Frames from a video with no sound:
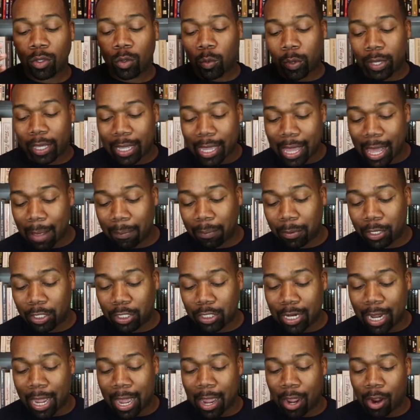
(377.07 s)
We
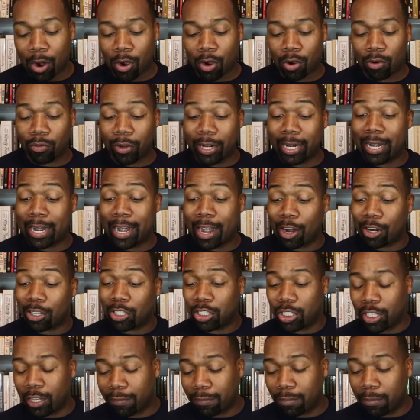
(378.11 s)
accomplished our reading our
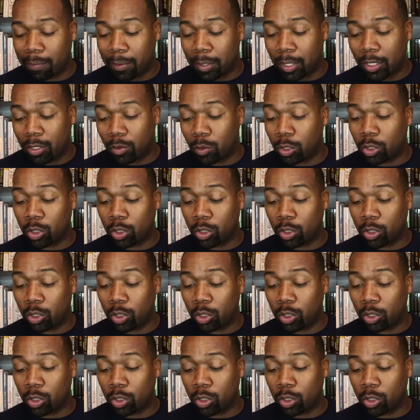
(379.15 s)
shift book,